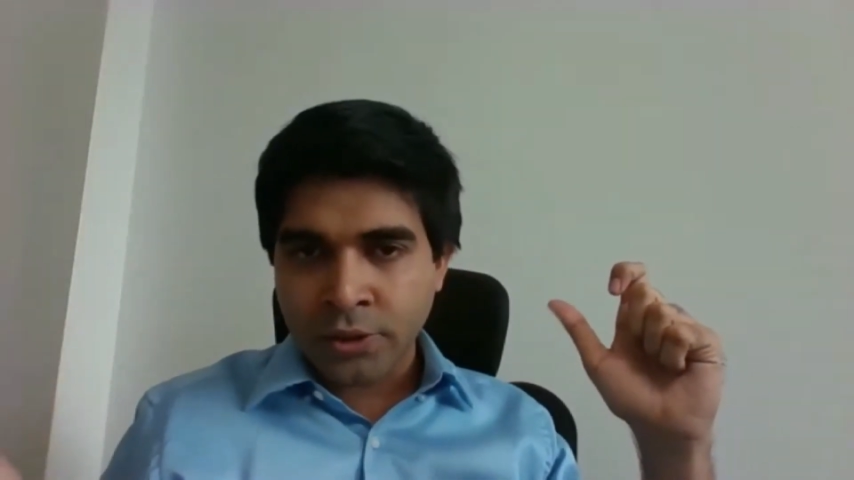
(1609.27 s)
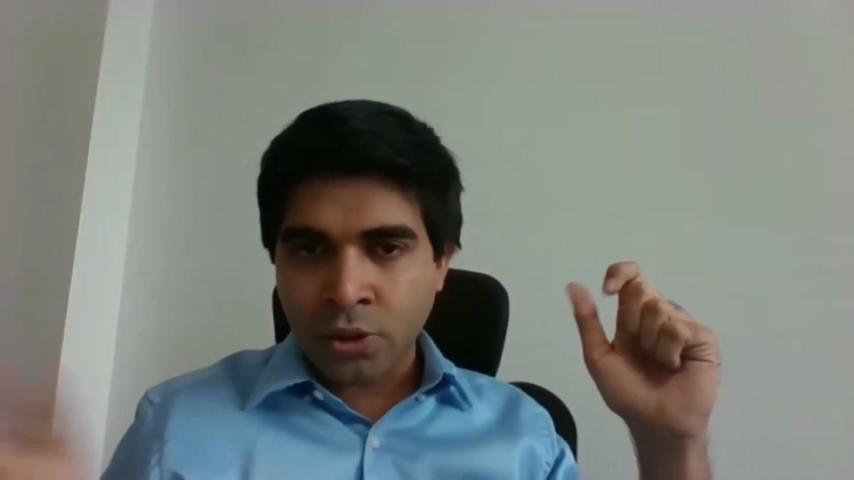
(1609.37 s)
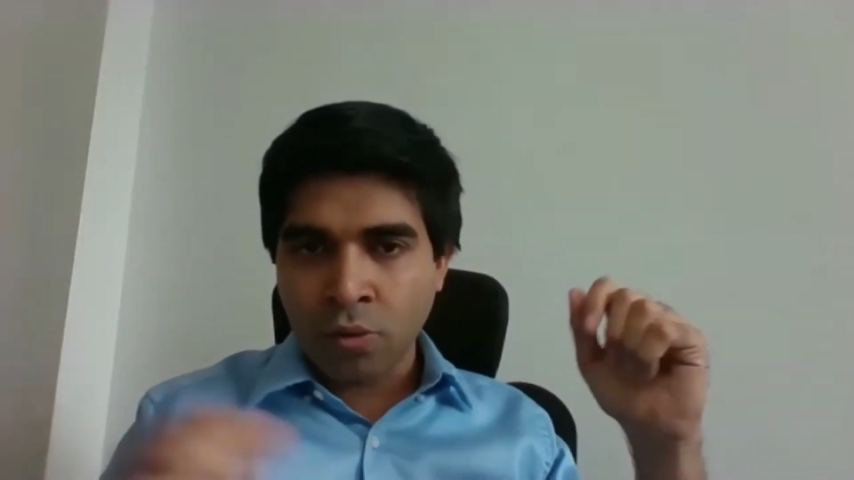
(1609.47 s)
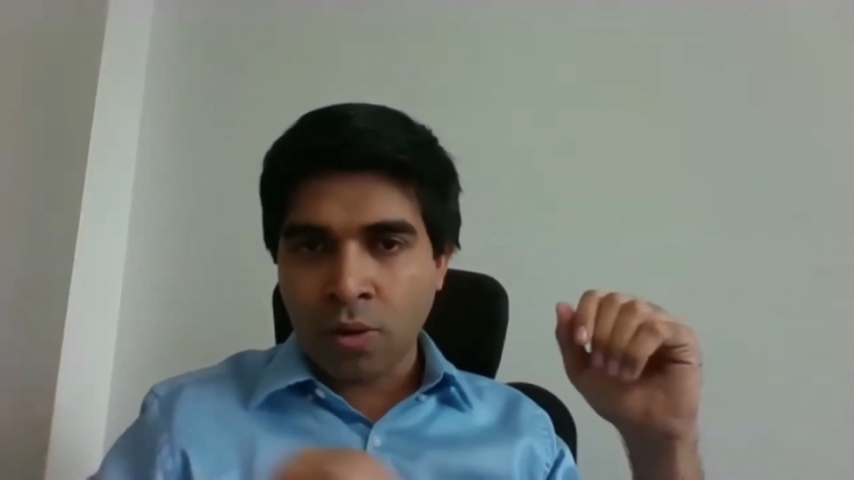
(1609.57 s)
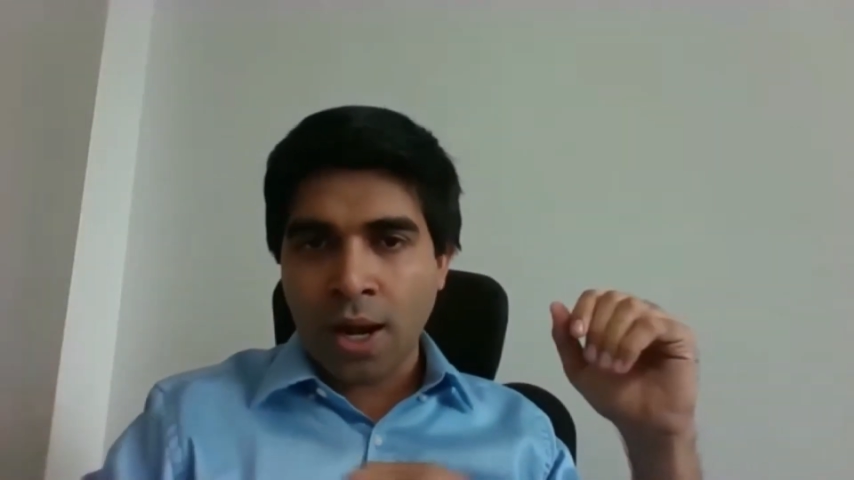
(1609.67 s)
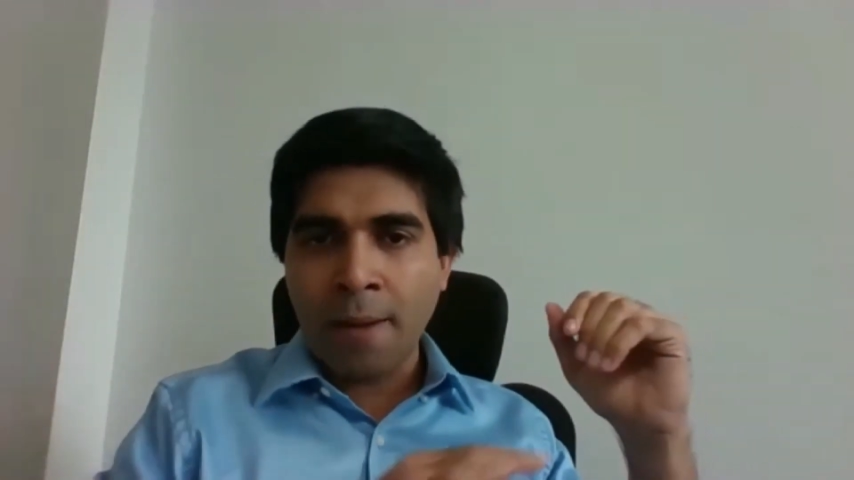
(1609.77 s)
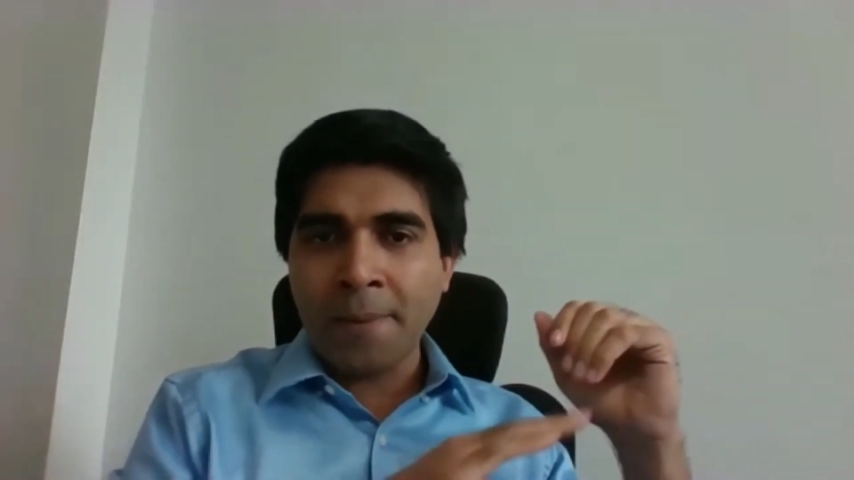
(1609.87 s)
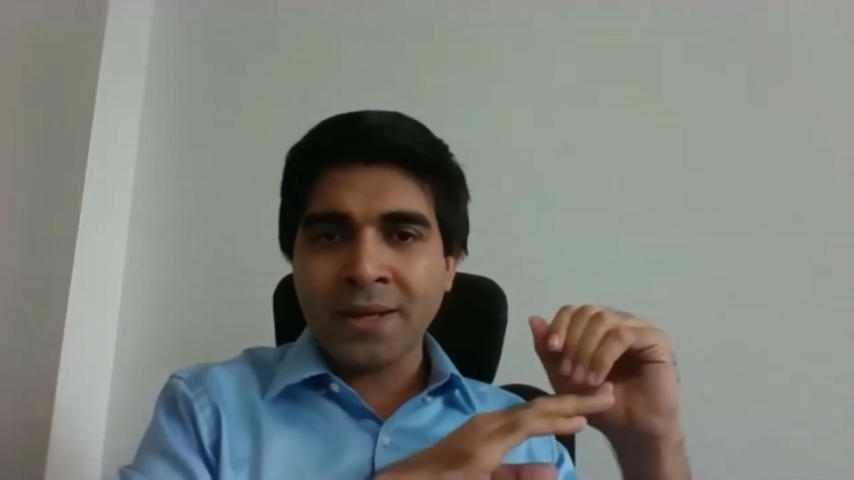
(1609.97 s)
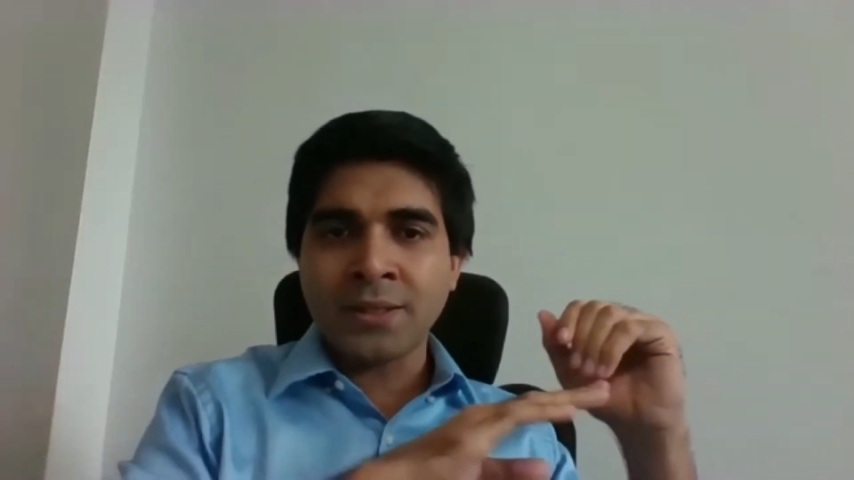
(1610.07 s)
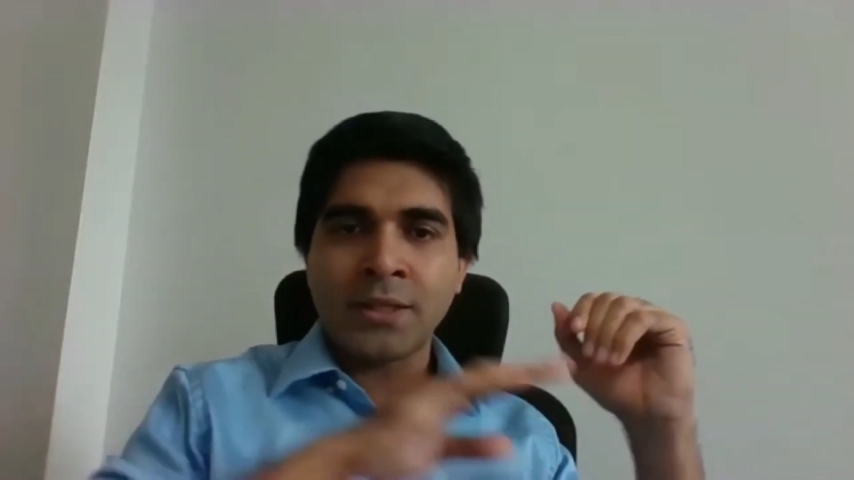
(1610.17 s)
So up
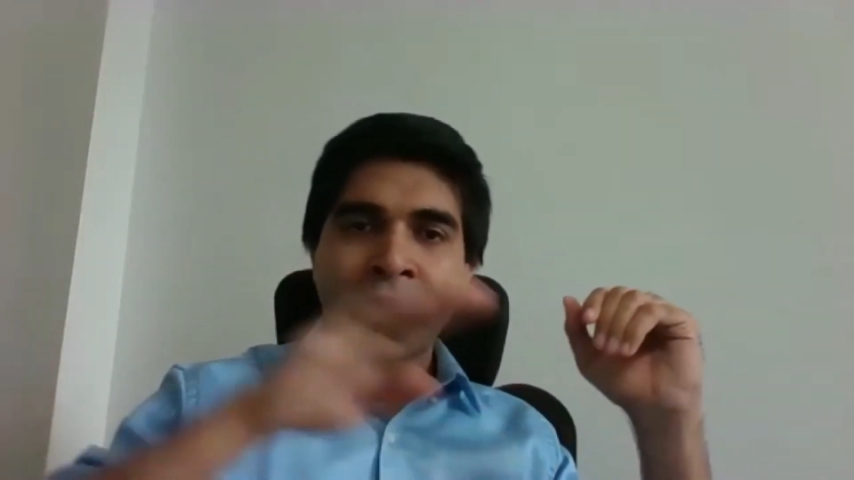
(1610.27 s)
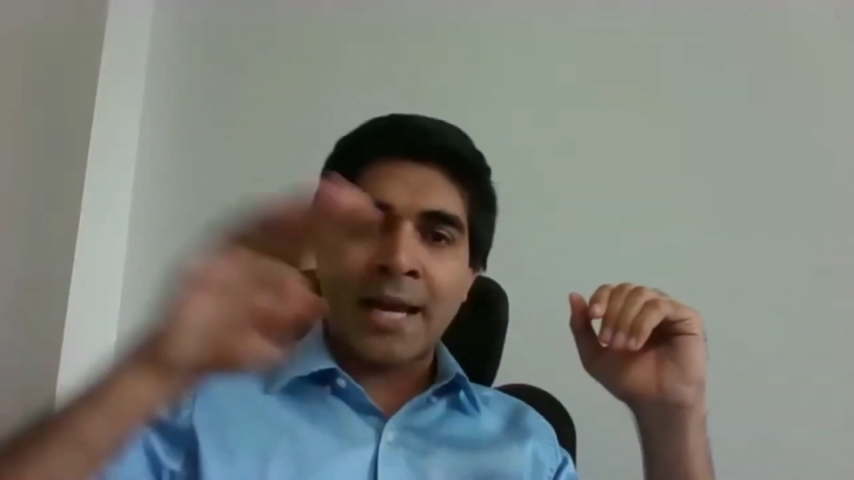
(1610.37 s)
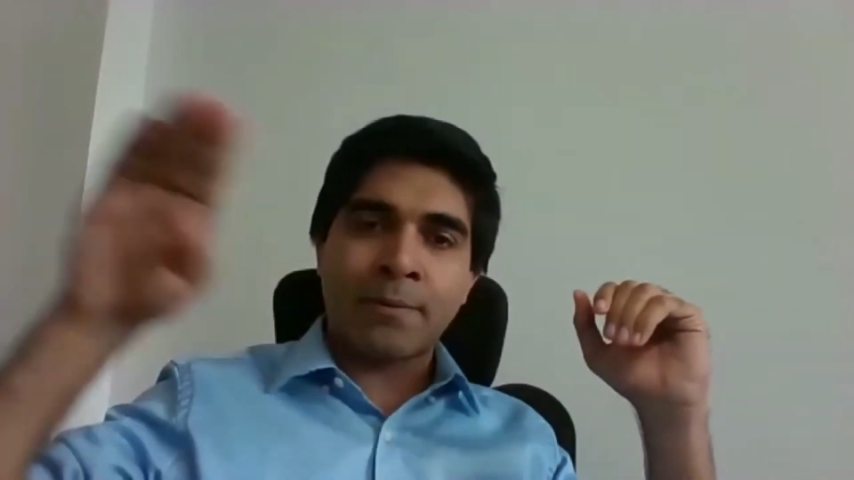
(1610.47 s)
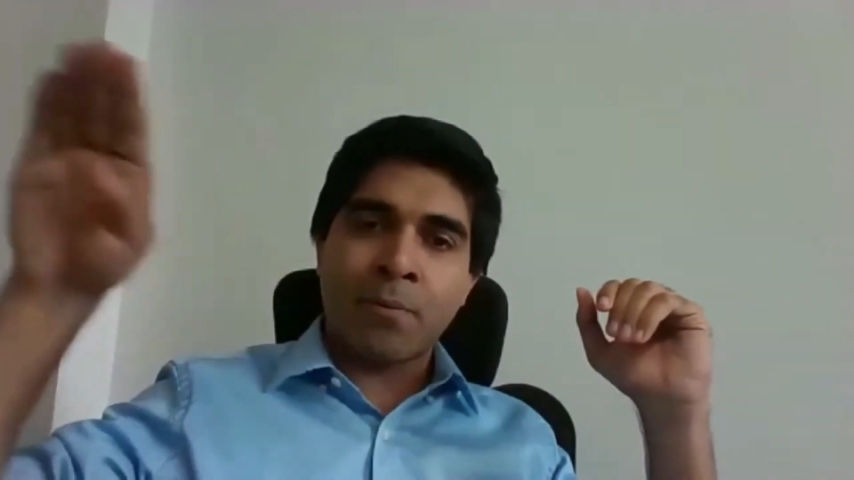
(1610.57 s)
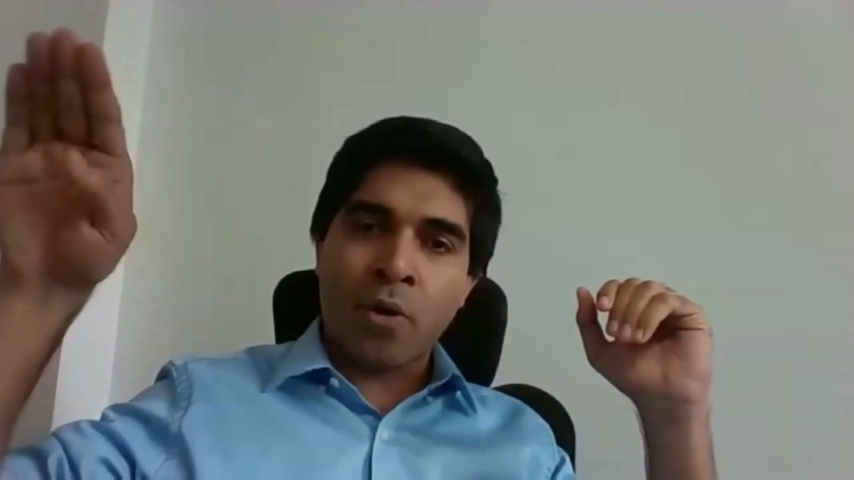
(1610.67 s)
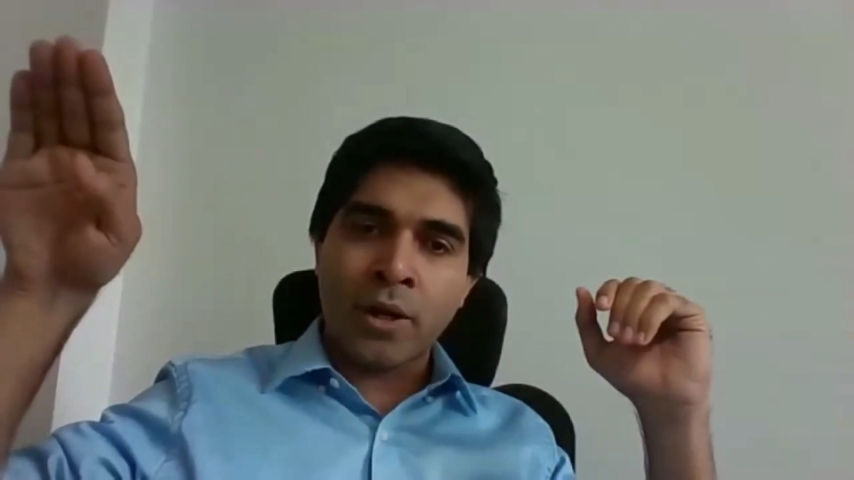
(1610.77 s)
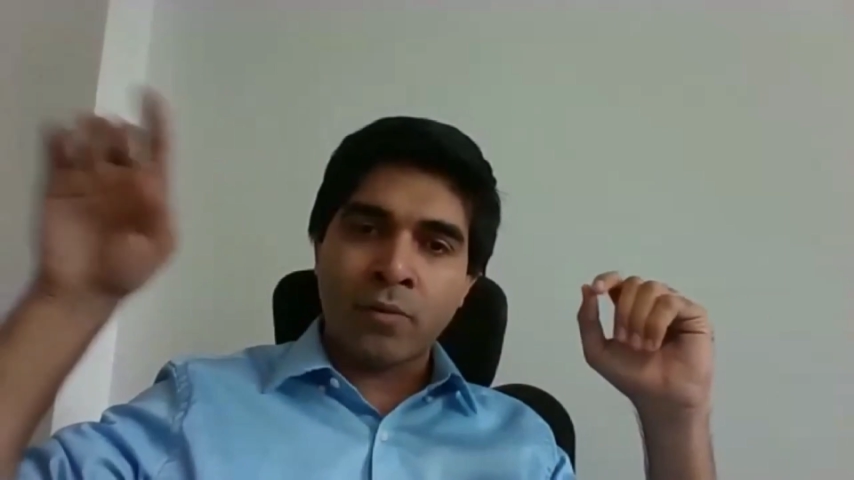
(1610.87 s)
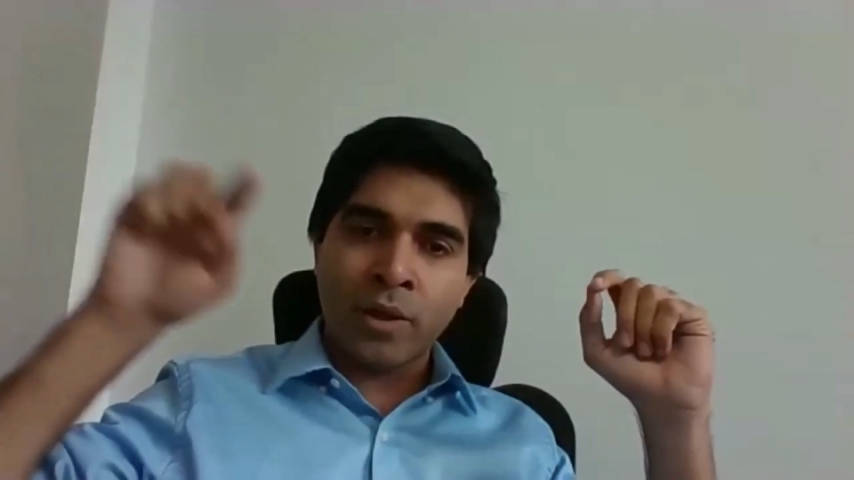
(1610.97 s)
until that point,